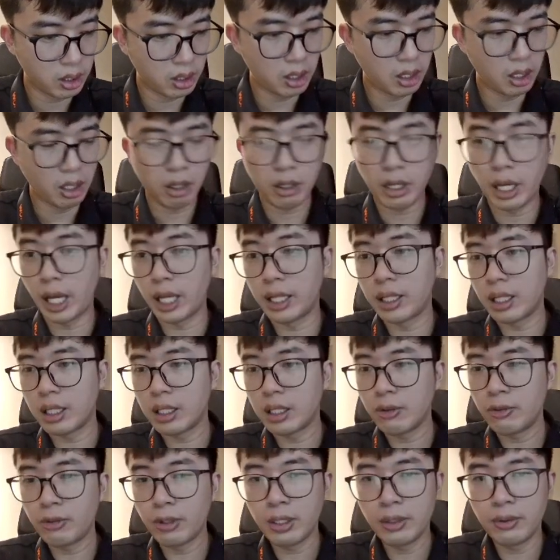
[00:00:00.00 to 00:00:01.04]
Okay,
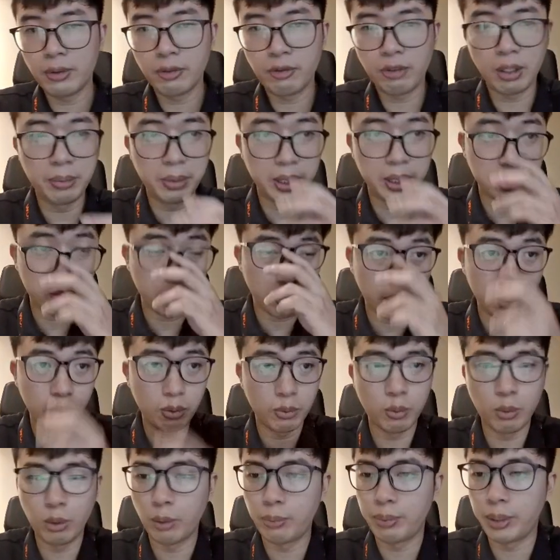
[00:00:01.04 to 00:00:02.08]
another famous
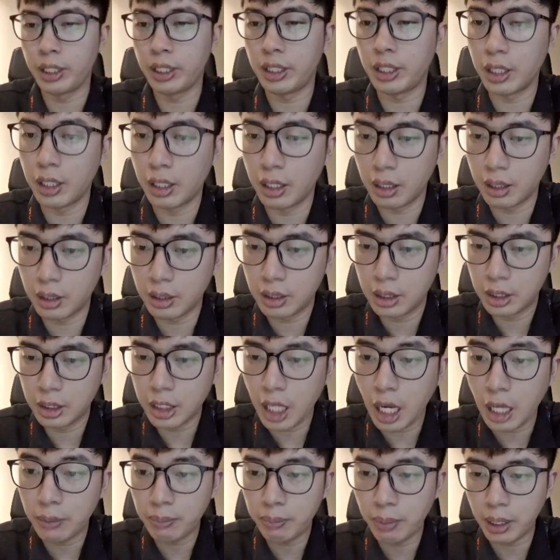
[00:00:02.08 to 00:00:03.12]
one will be the
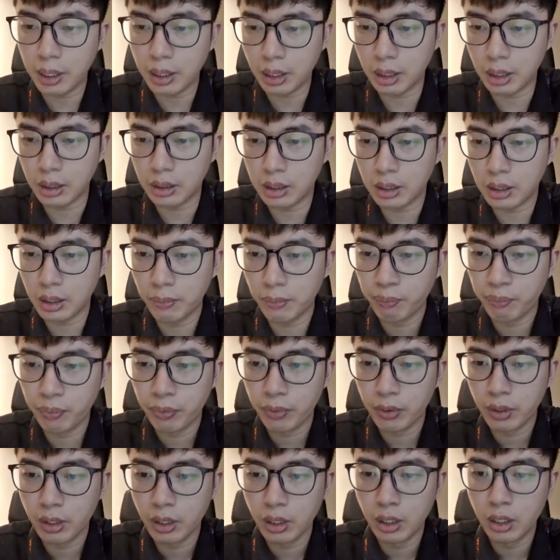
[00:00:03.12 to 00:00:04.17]
chart patterns.
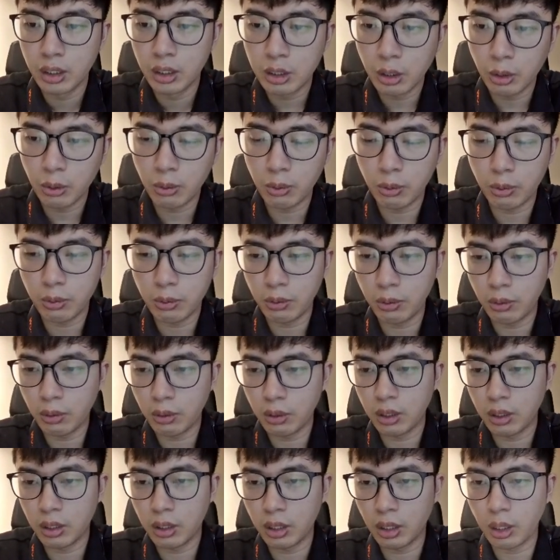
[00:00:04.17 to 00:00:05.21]
So,
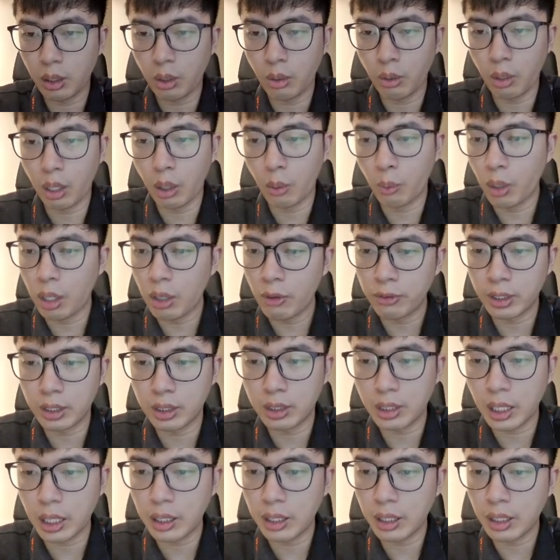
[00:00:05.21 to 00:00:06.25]
one of the
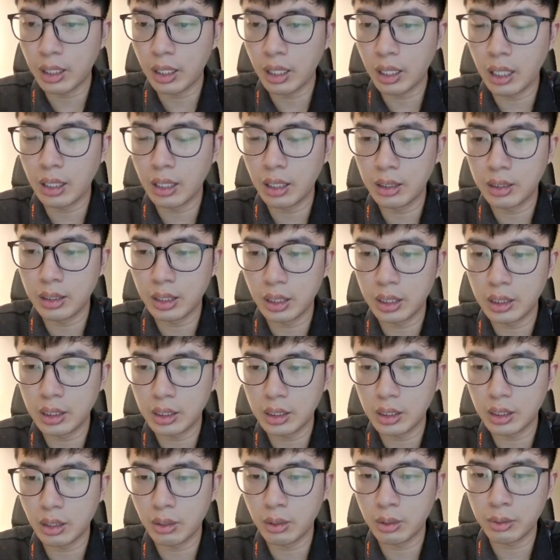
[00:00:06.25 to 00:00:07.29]
technical analysis,
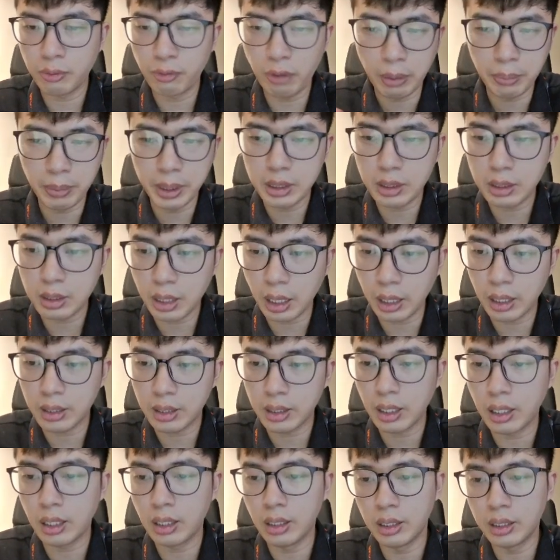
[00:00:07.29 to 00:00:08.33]
famous technical
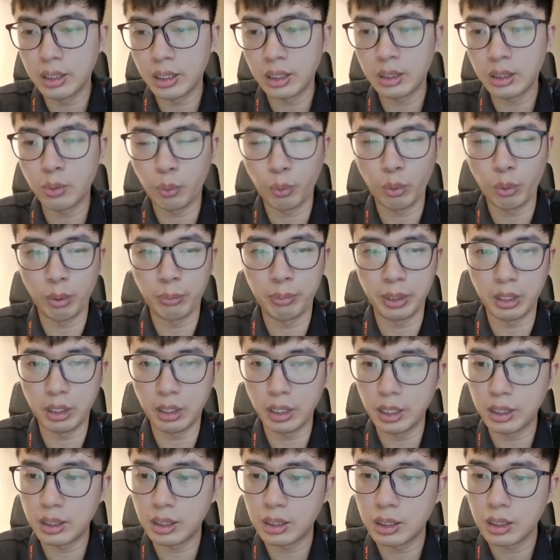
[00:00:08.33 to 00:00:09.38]
analysis will be
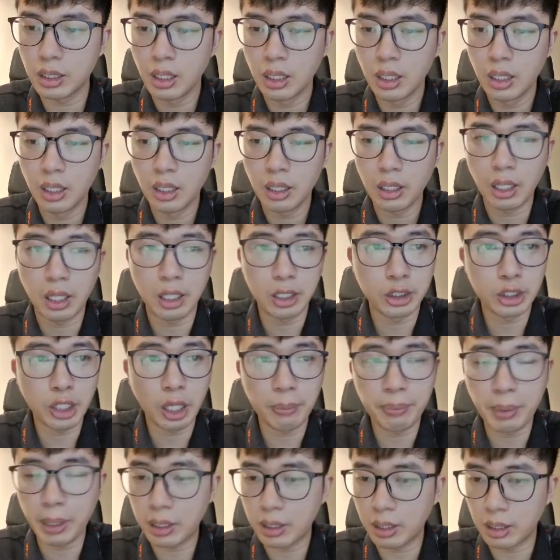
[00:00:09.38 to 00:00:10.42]
these chart
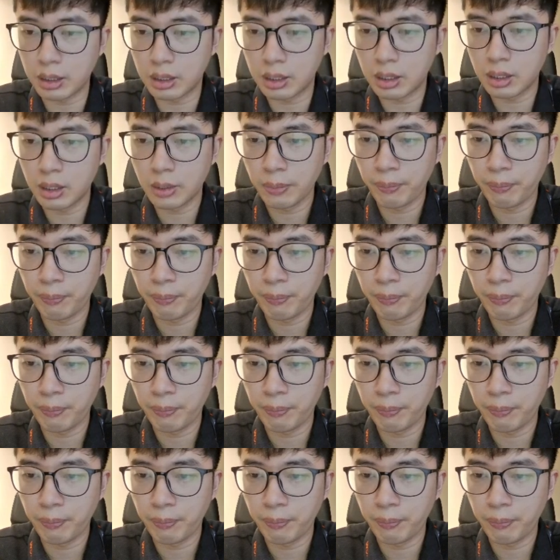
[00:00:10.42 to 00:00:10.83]
patterns.